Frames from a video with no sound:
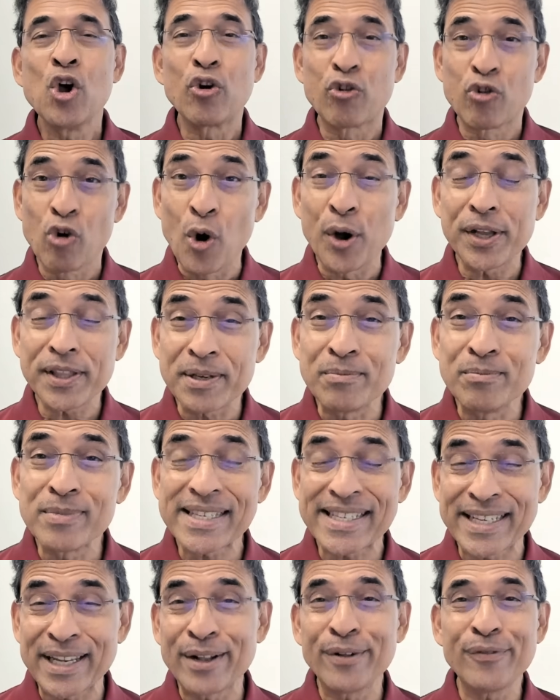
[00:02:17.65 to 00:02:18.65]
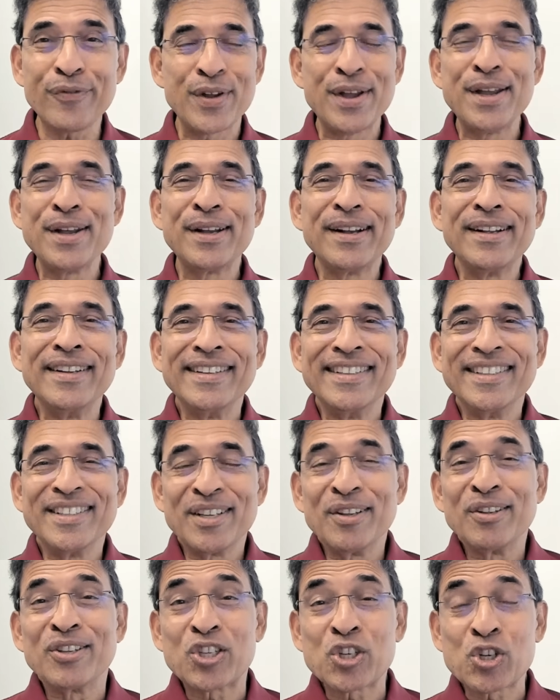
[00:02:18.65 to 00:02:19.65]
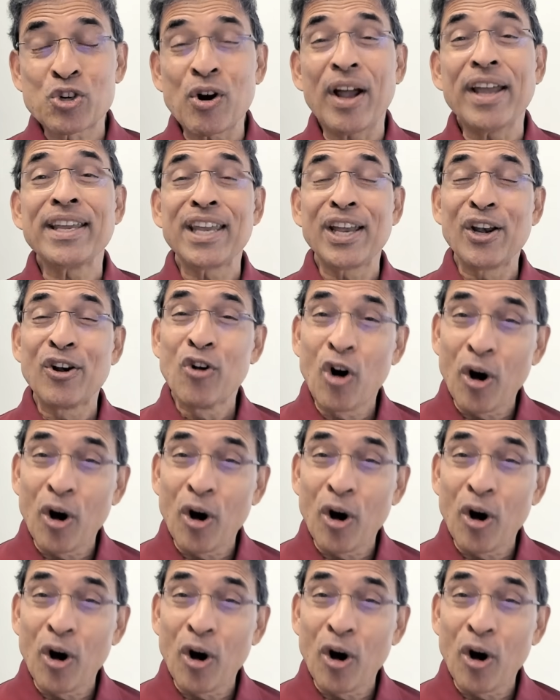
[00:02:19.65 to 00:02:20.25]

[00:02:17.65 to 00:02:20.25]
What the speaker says: Rohit himself, striking